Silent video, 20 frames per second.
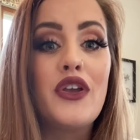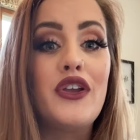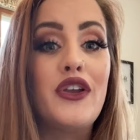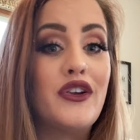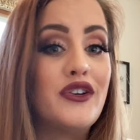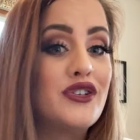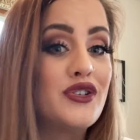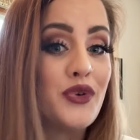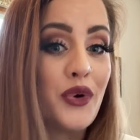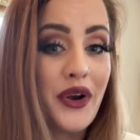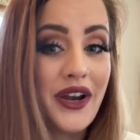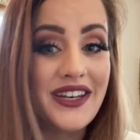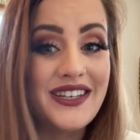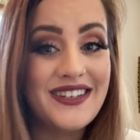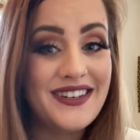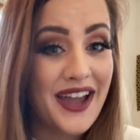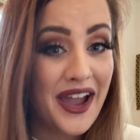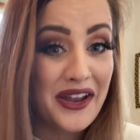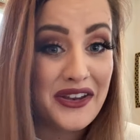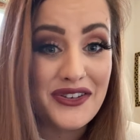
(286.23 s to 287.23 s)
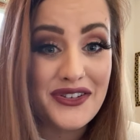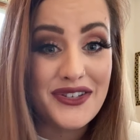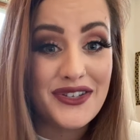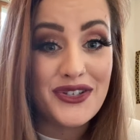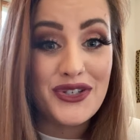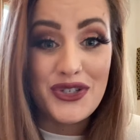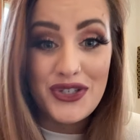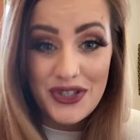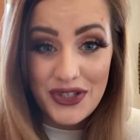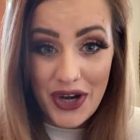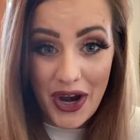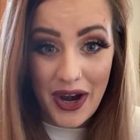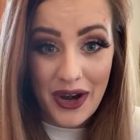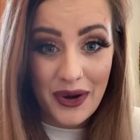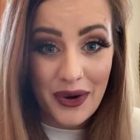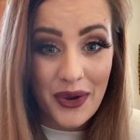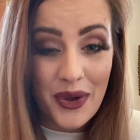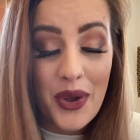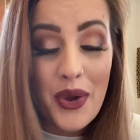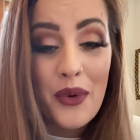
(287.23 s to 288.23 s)
your story did not
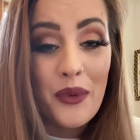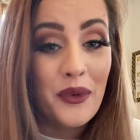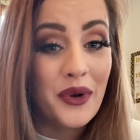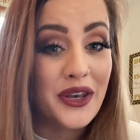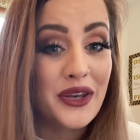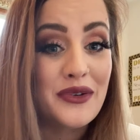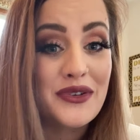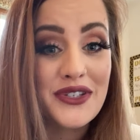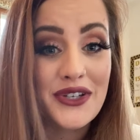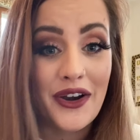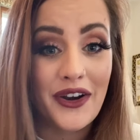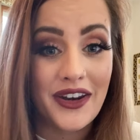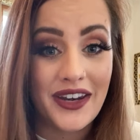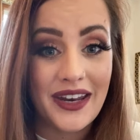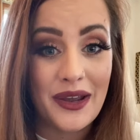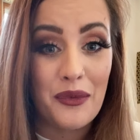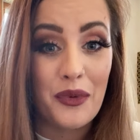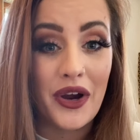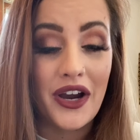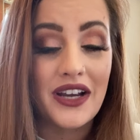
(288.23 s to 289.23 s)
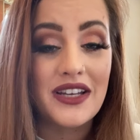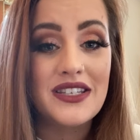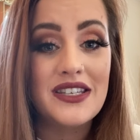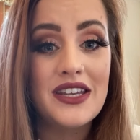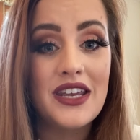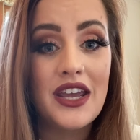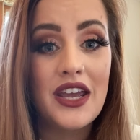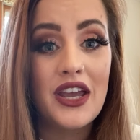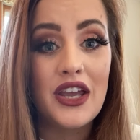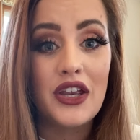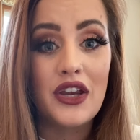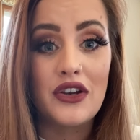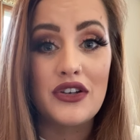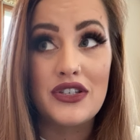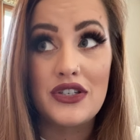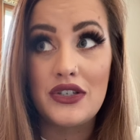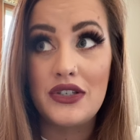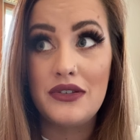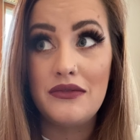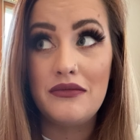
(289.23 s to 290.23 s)
start when you started at work. Your
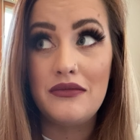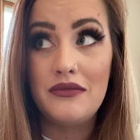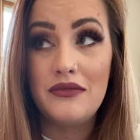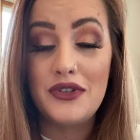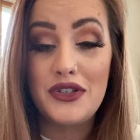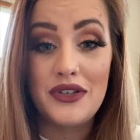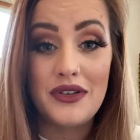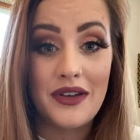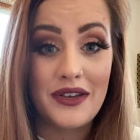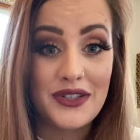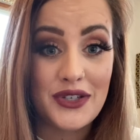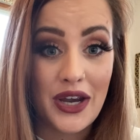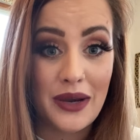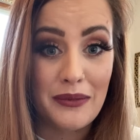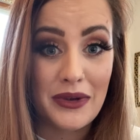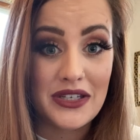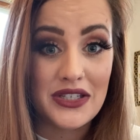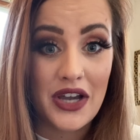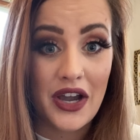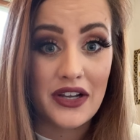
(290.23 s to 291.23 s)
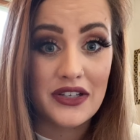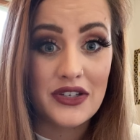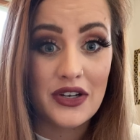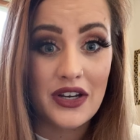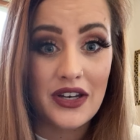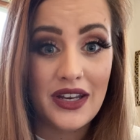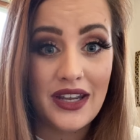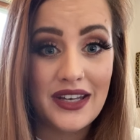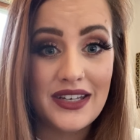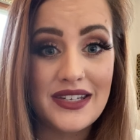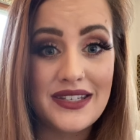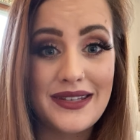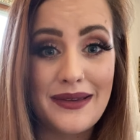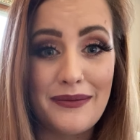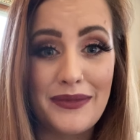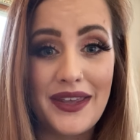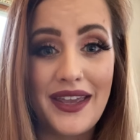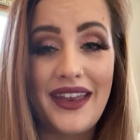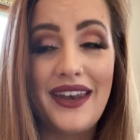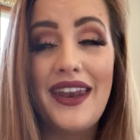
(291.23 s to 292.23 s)
sorry, my dogs are getting into
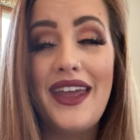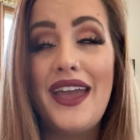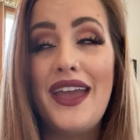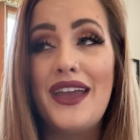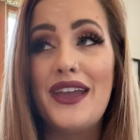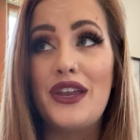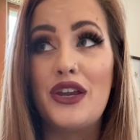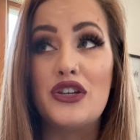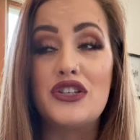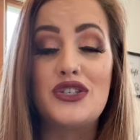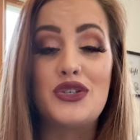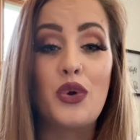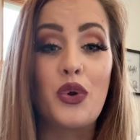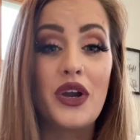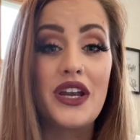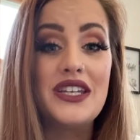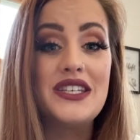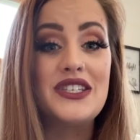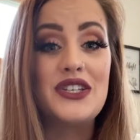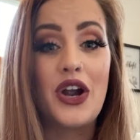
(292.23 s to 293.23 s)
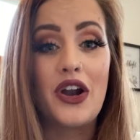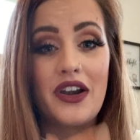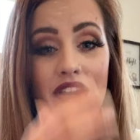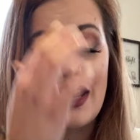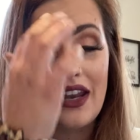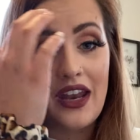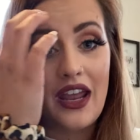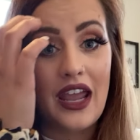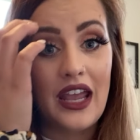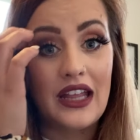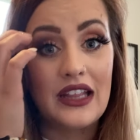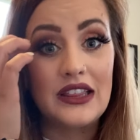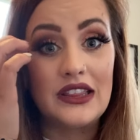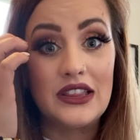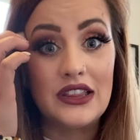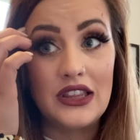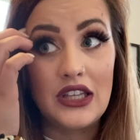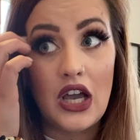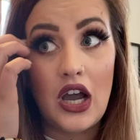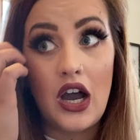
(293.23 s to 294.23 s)
something. Your story started a
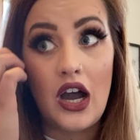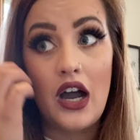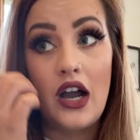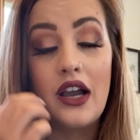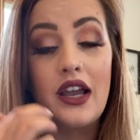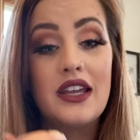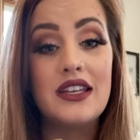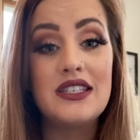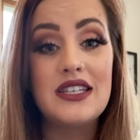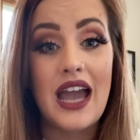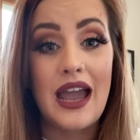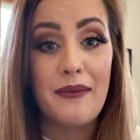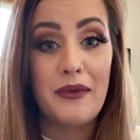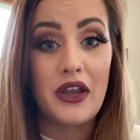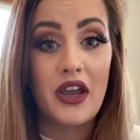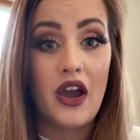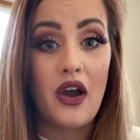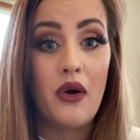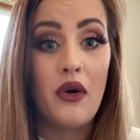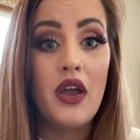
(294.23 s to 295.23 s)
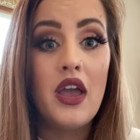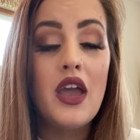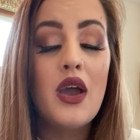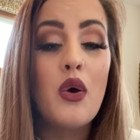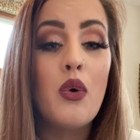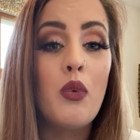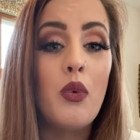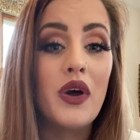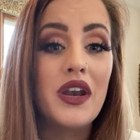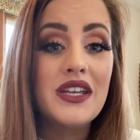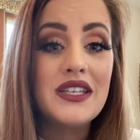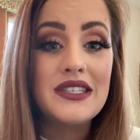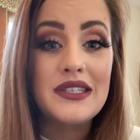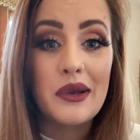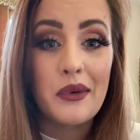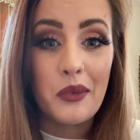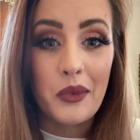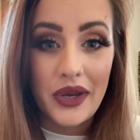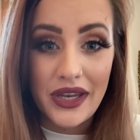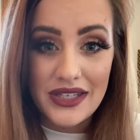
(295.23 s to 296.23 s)
long time ago. What is
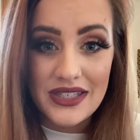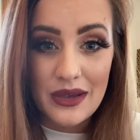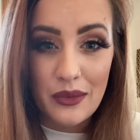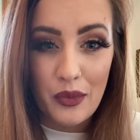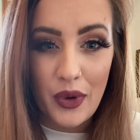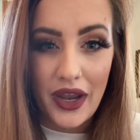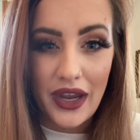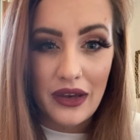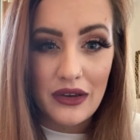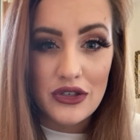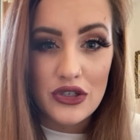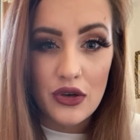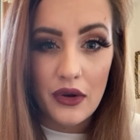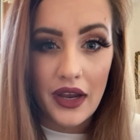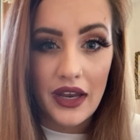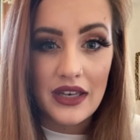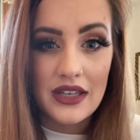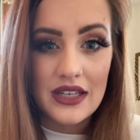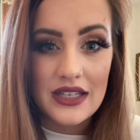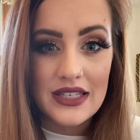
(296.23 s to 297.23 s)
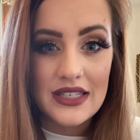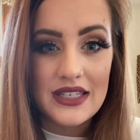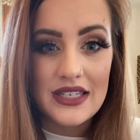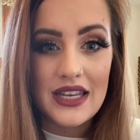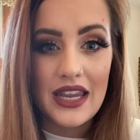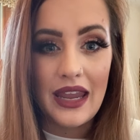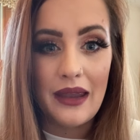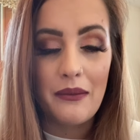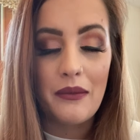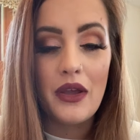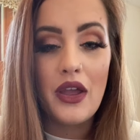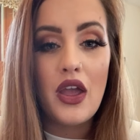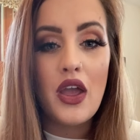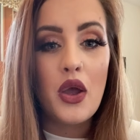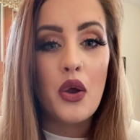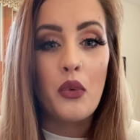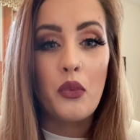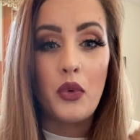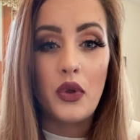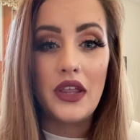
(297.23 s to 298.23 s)
the reason why you joined this team?
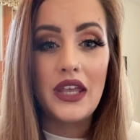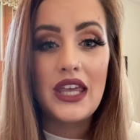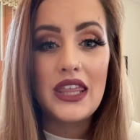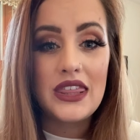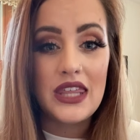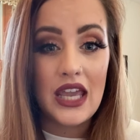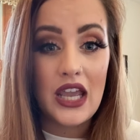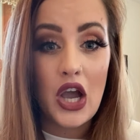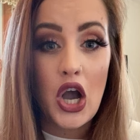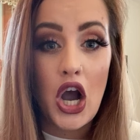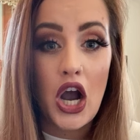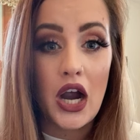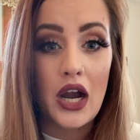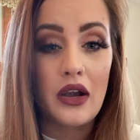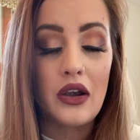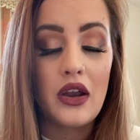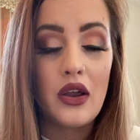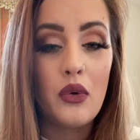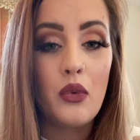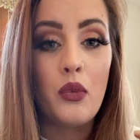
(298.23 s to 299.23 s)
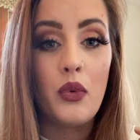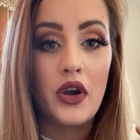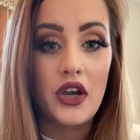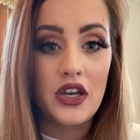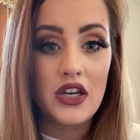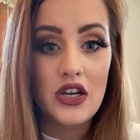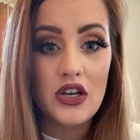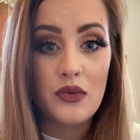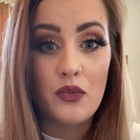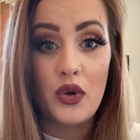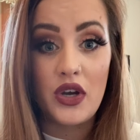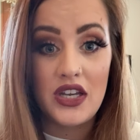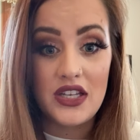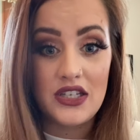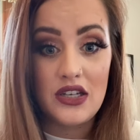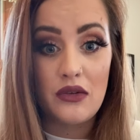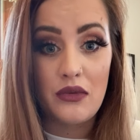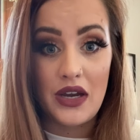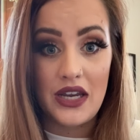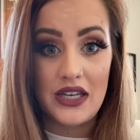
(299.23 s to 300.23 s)
Really think hard. What are your what
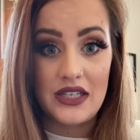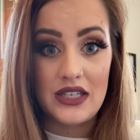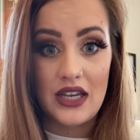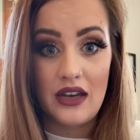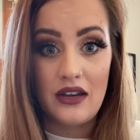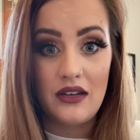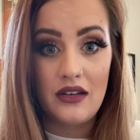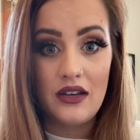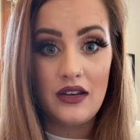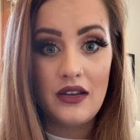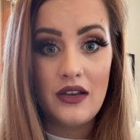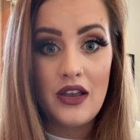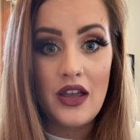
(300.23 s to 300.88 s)
is your reason?